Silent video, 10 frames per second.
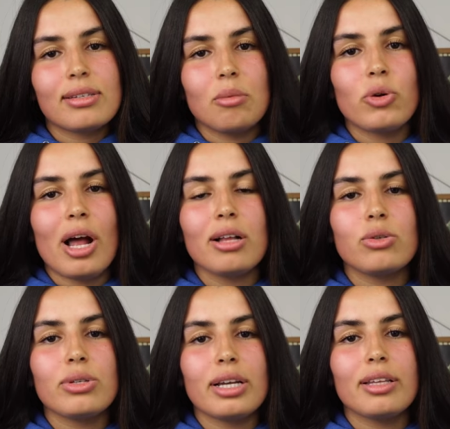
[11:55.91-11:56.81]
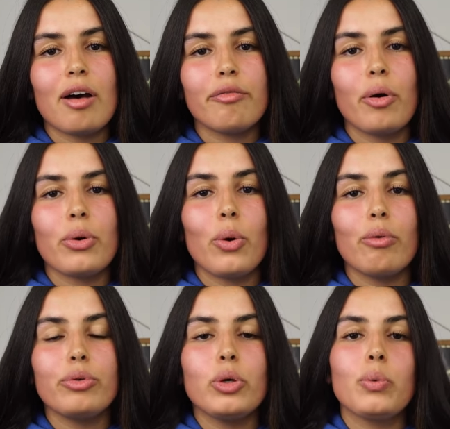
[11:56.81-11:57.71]
someone else to take that photo
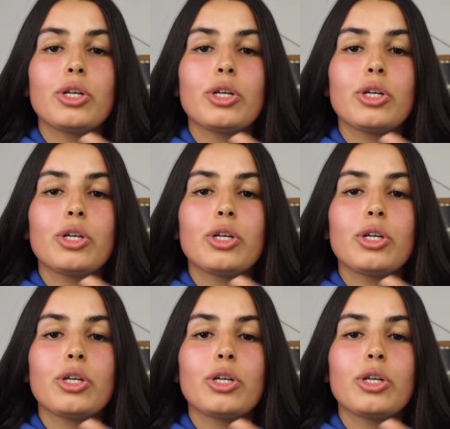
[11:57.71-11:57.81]
of you,